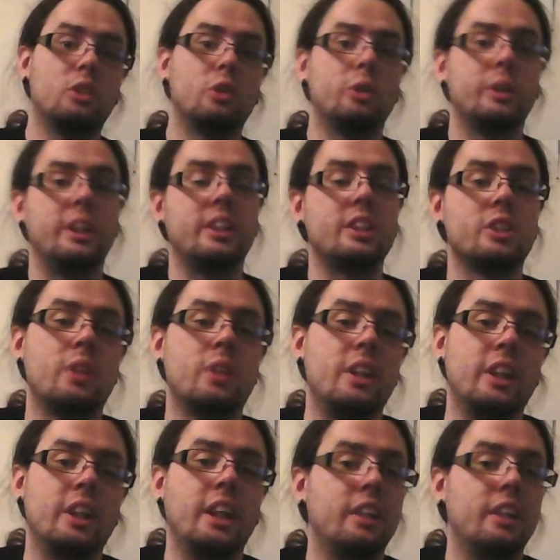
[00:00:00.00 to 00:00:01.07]
get this
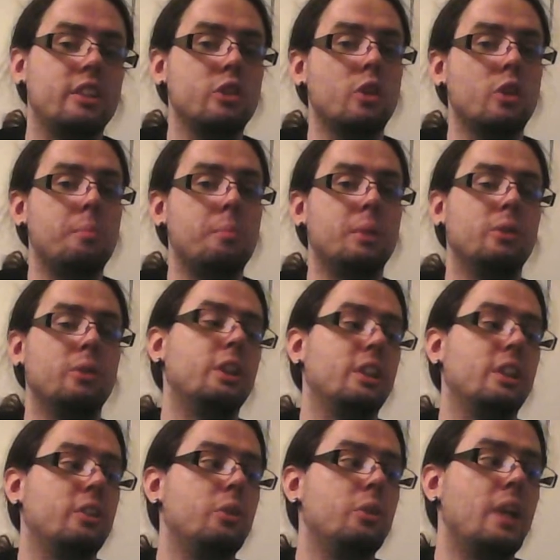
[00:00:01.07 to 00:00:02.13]
rendering to upload
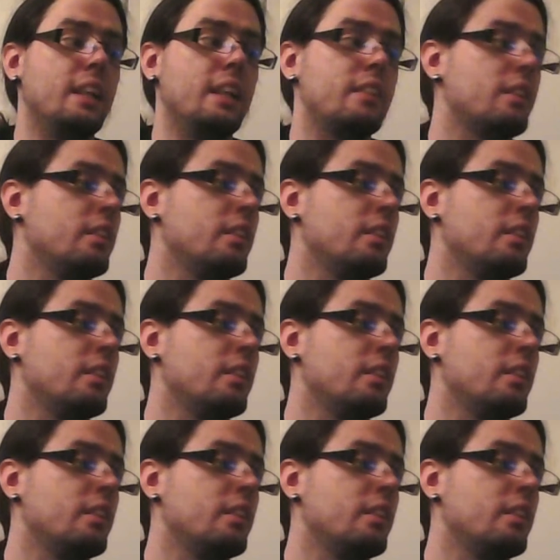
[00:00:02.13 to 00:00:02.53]
to Dant.